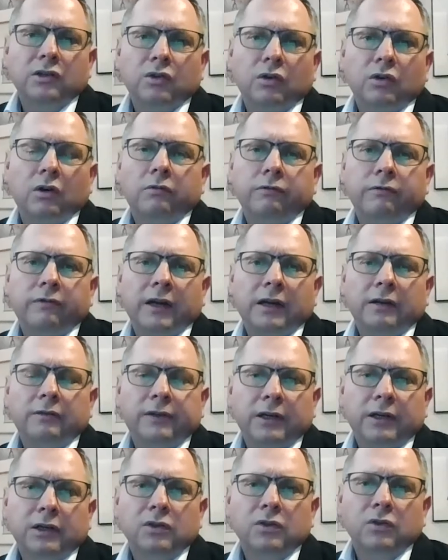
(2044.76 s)
growth,
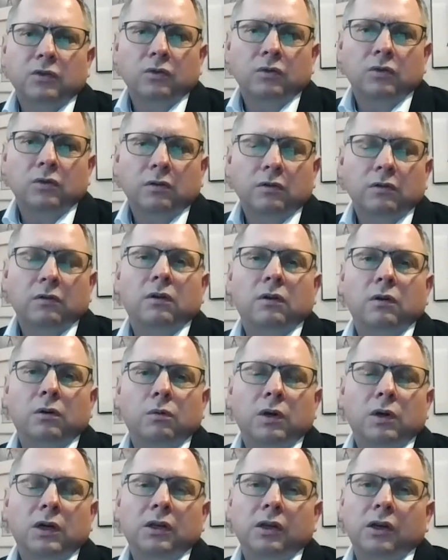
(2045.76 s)

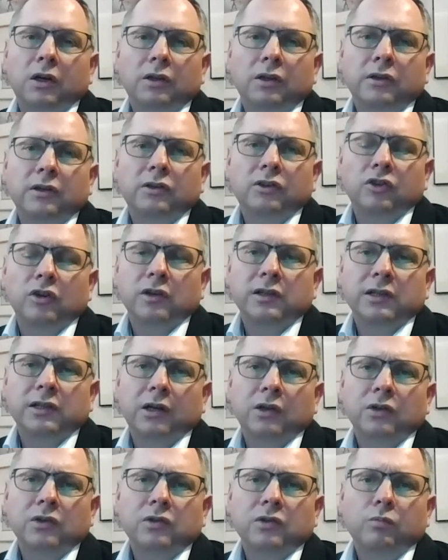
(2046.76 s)
5,100
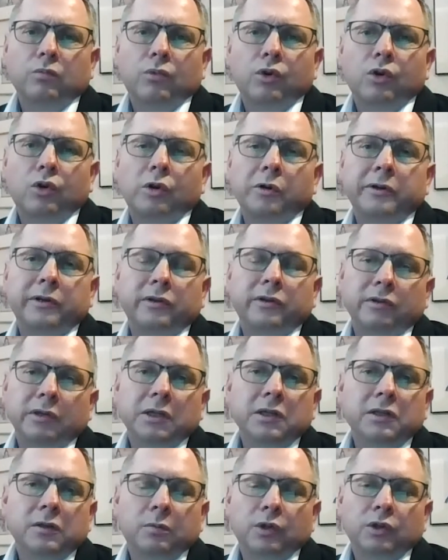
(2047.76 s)
sounds more than
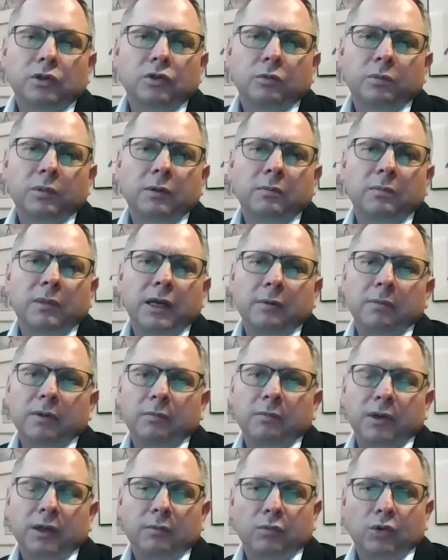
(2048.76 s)
reasonable to me, maybe a
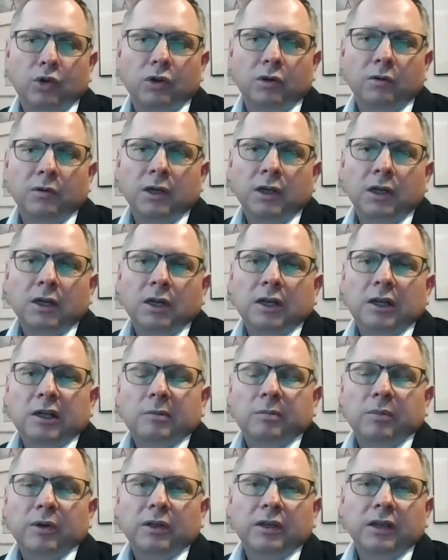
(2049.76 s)
bit more.
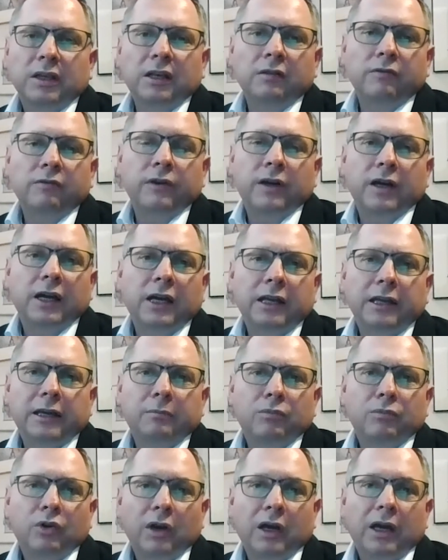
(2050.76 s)
But if I
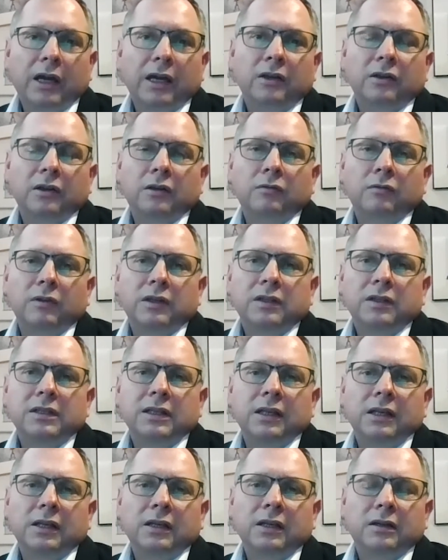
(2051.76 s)
am right and we
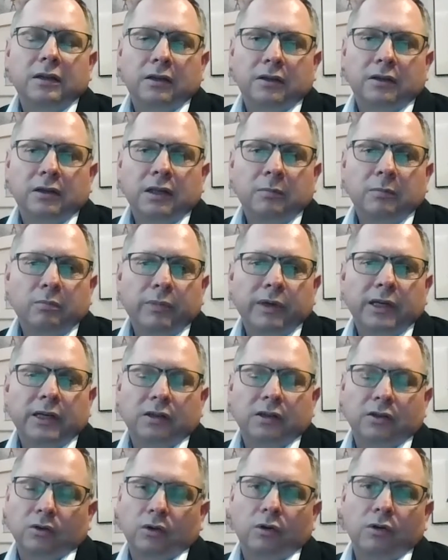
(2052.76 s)
see an
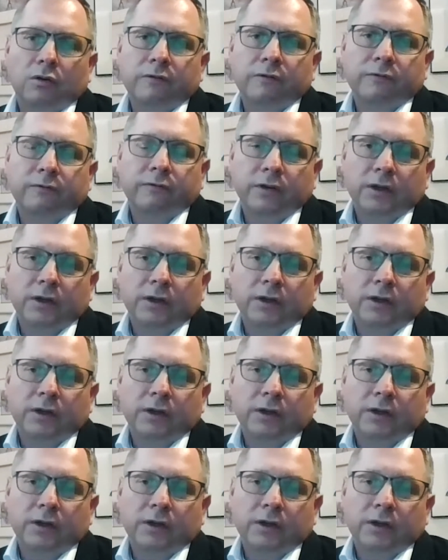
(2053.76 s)
impact of